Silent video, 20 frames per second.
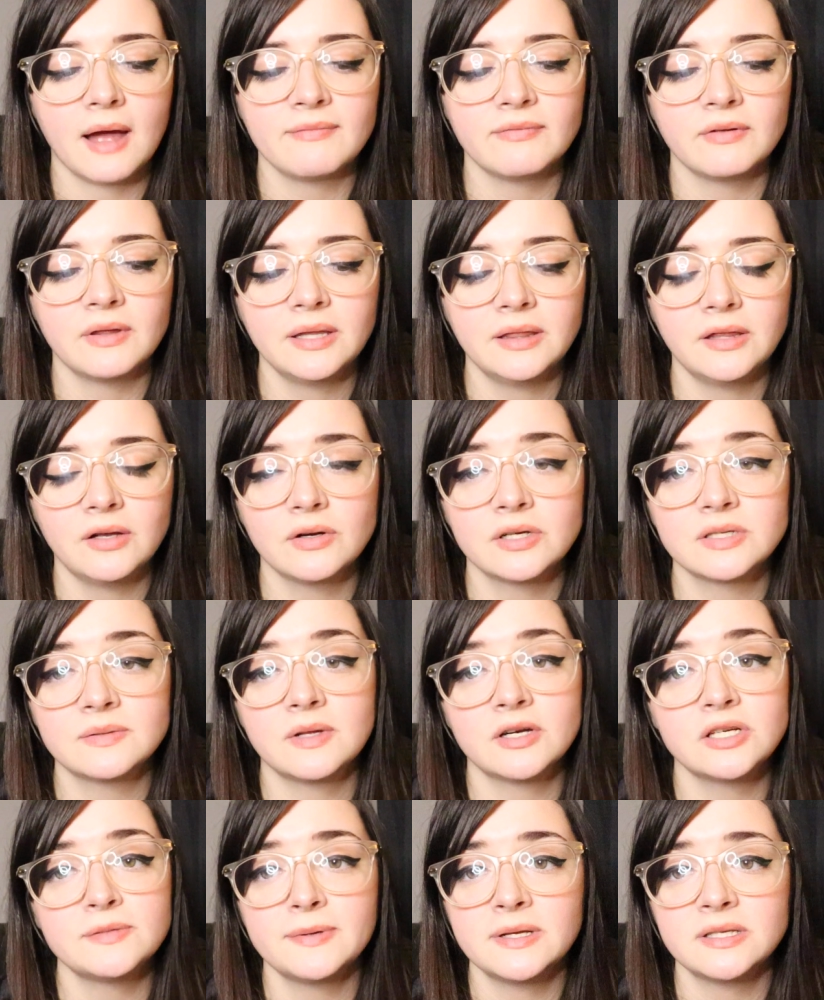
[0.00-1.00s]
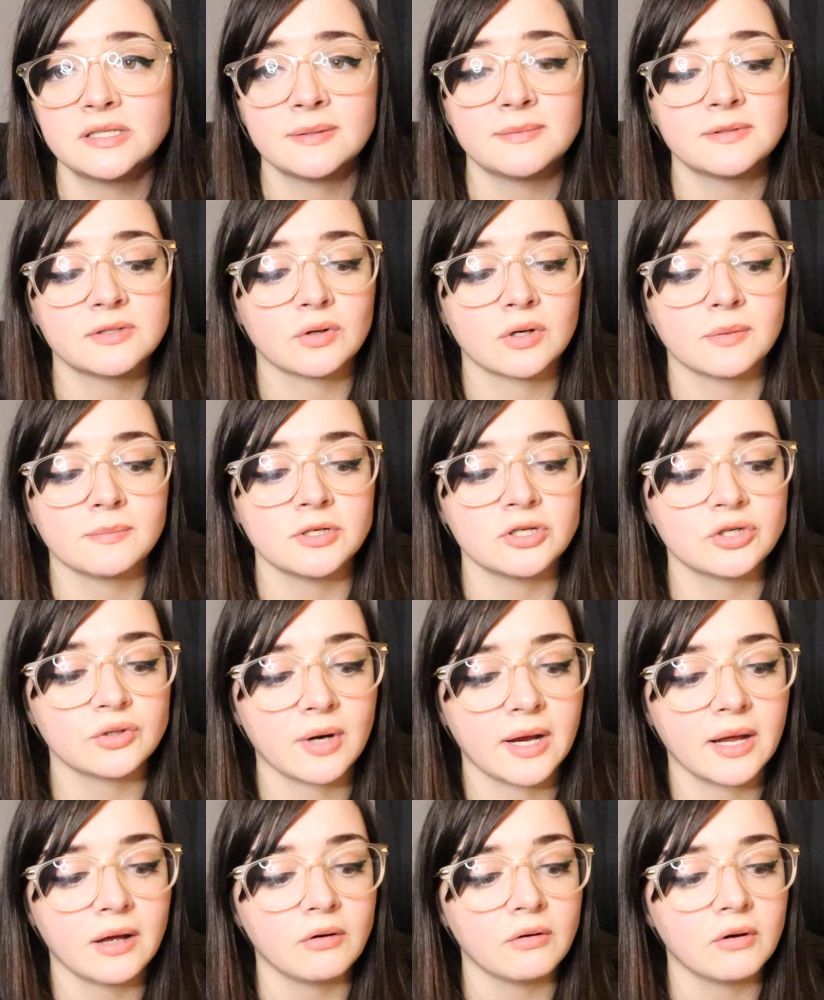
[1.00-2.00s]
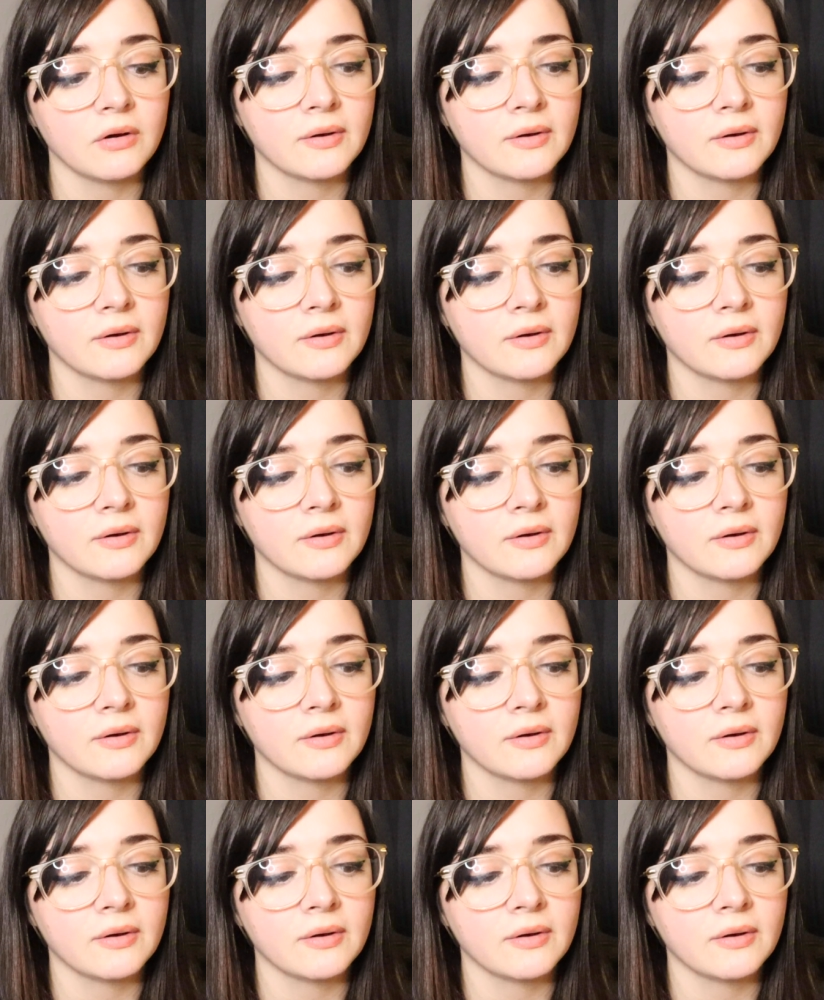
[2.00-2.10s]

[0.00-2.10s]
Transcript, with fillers: I feel like there's been some sort of betrayal.